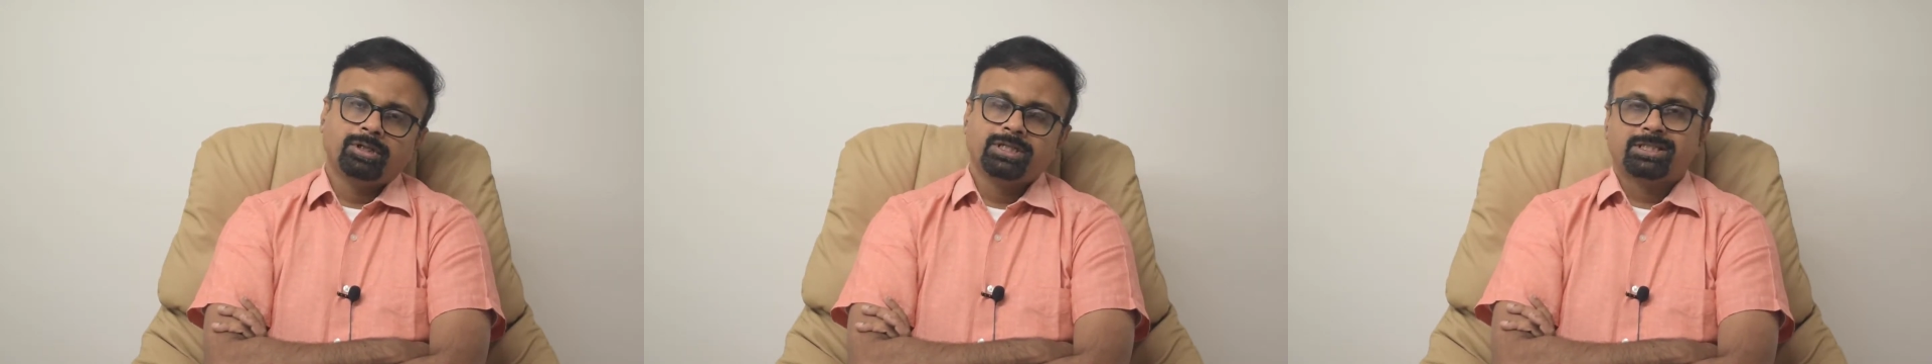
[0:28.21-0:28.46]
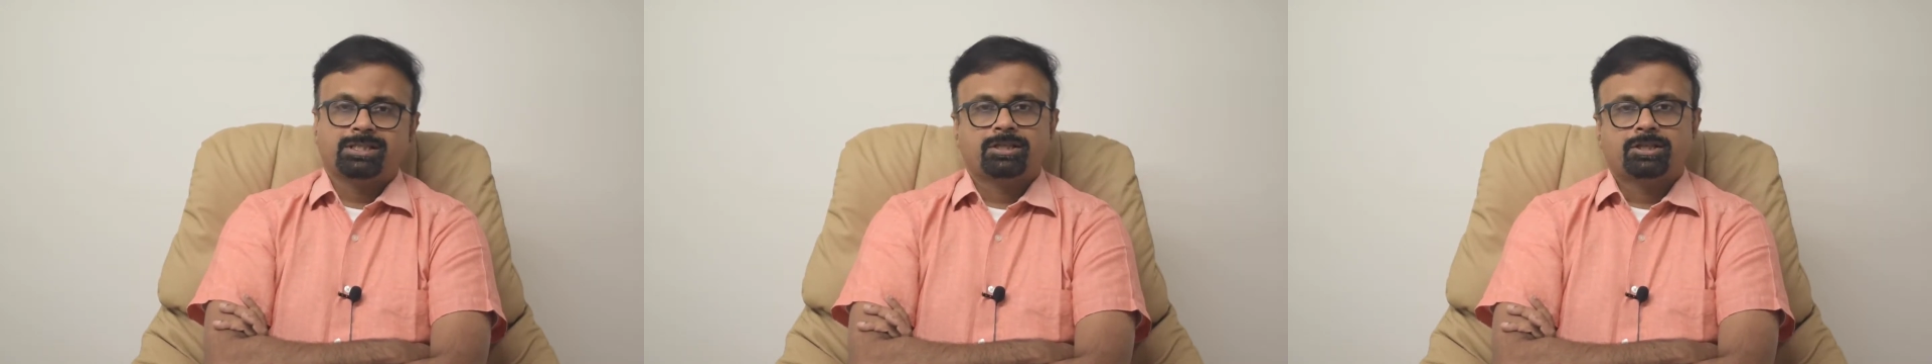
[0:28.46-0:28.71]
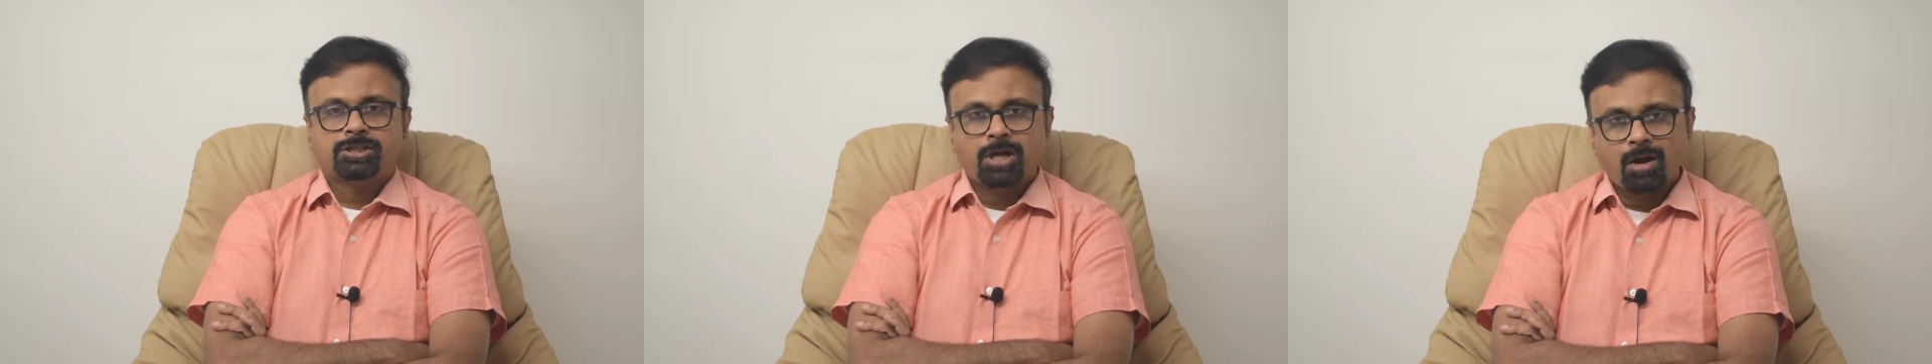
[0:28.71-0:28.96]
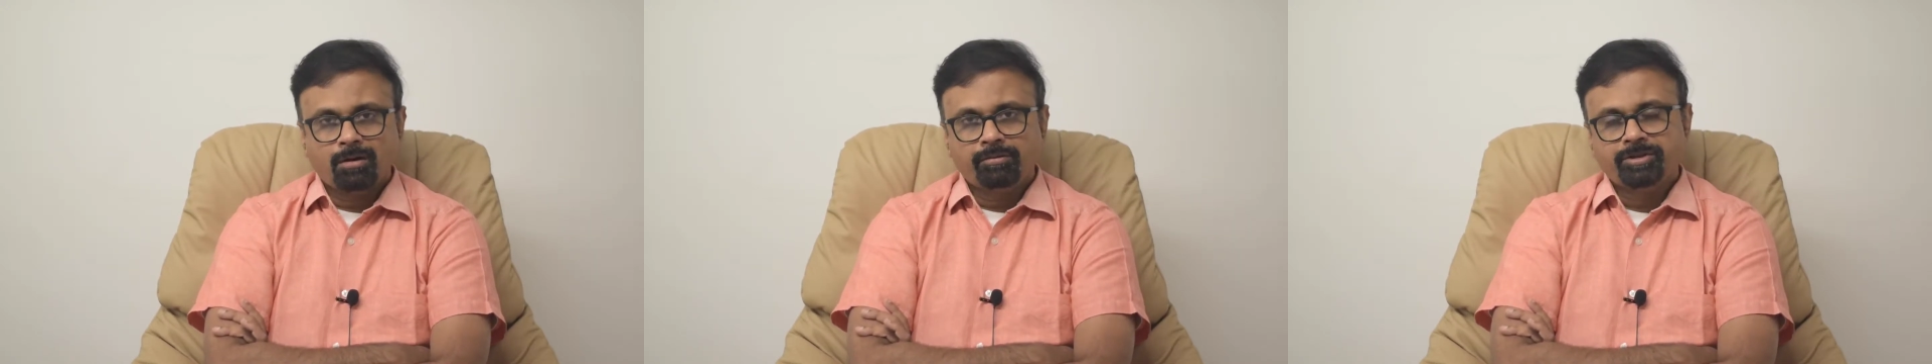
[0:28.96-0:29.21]
this
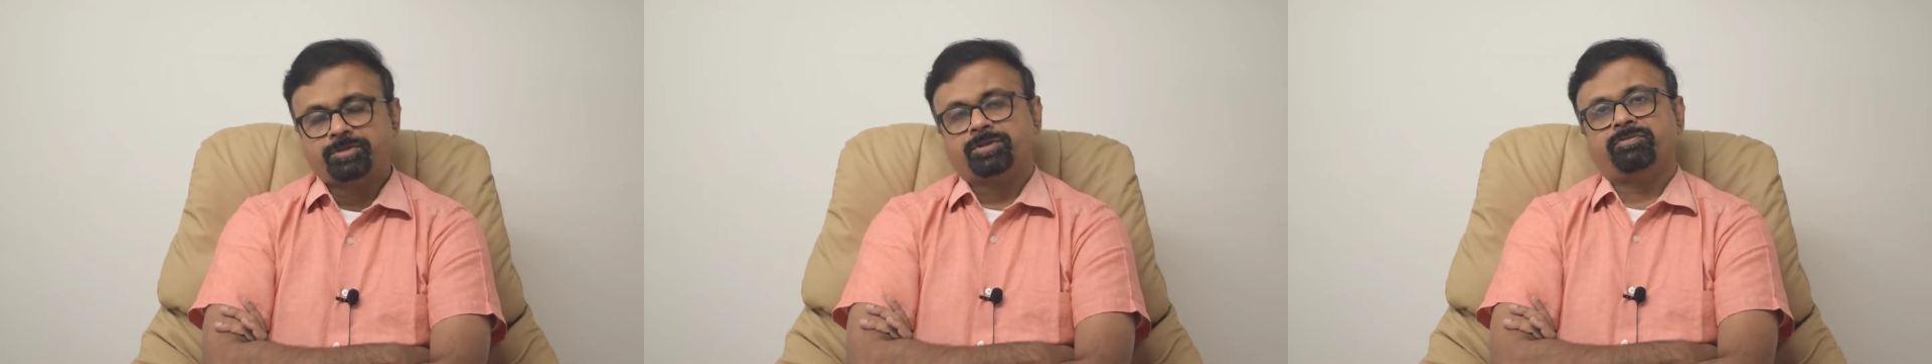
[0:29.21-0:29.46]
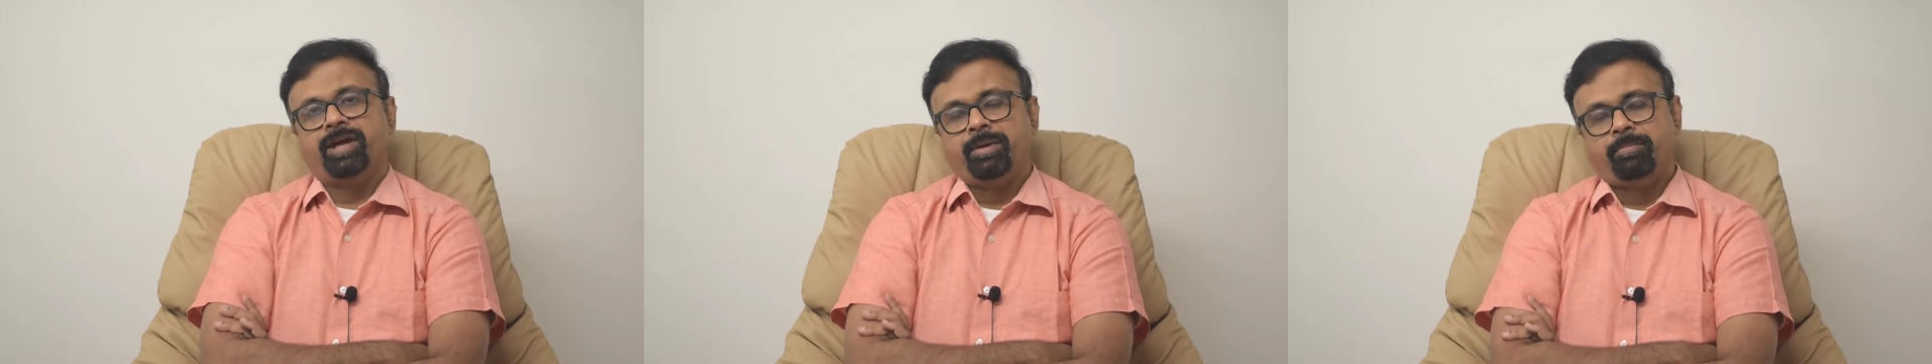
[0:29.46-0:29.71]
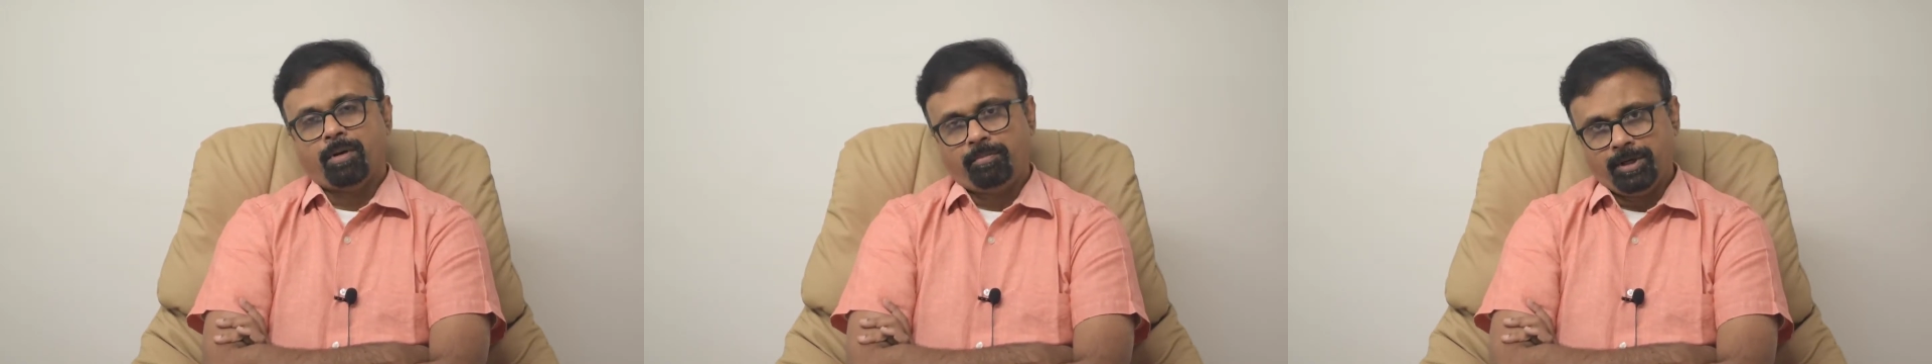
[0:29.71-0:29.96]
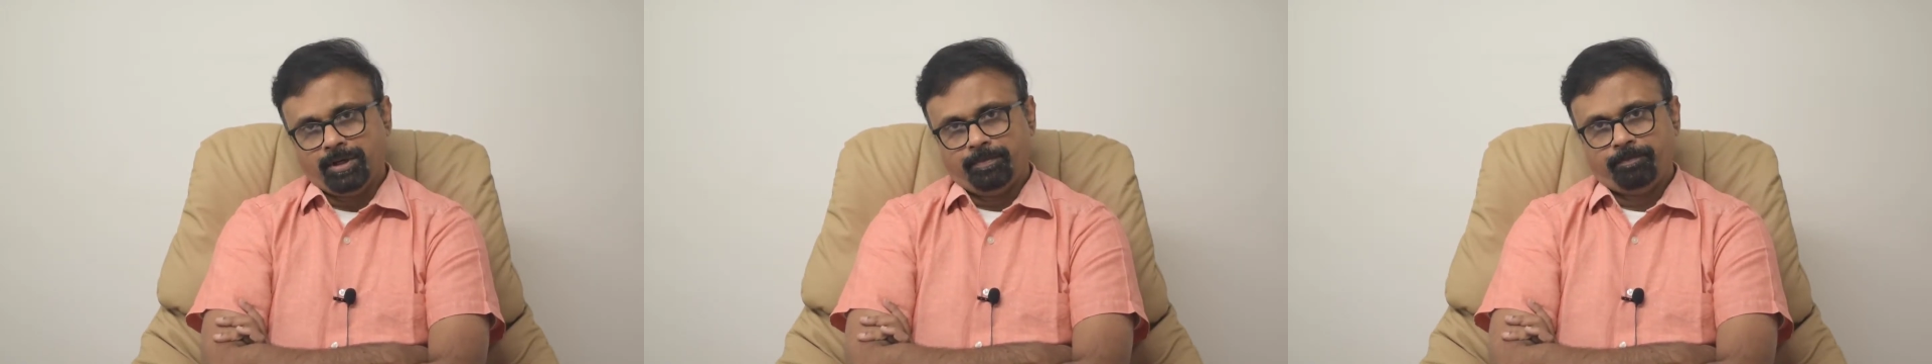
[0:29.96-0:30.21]
stock which was very
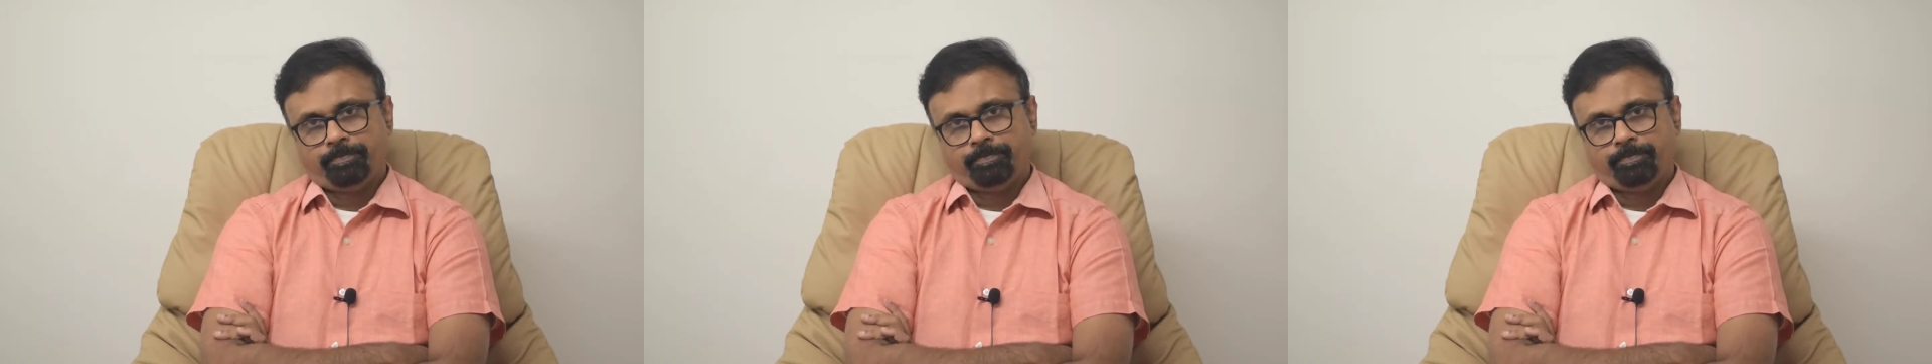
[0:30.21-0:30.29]
popular.